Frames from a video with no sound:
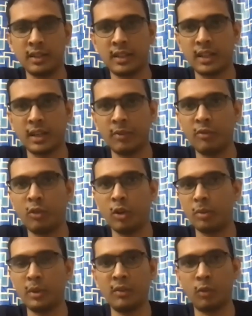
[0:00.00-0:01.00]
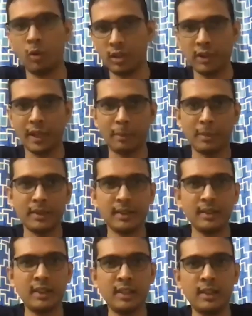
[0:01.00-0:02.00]
Come what may, whatever
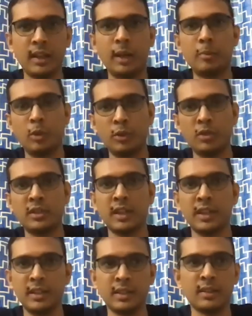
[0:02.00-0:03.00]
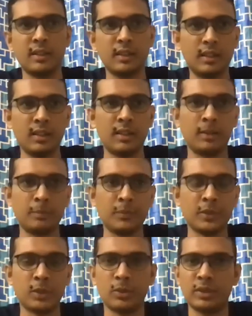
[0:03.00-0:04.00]
happen, I'm going to stay here.
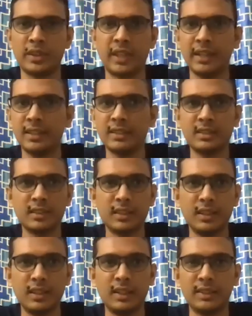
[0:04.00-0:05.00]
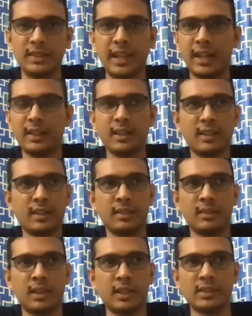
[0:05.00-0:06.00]
So that
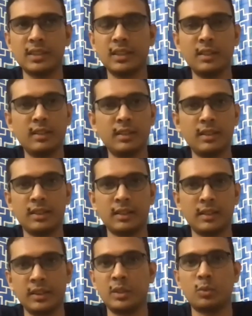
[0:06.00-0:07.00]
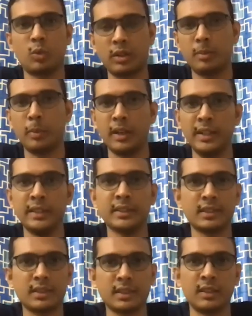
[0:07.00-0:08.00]
hustle is what made
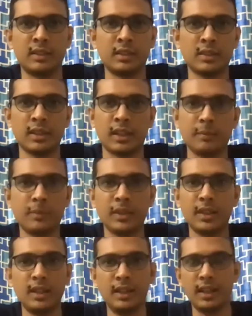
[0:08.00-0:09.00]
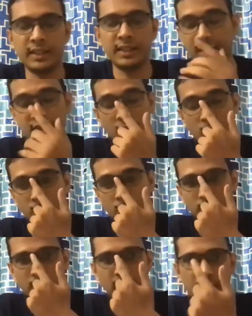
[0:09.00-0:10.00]
us stay. I think that's how,
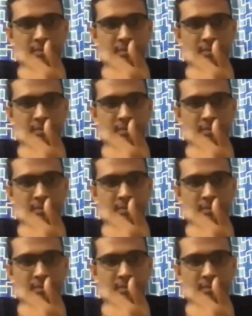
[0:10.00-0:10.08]
yeah.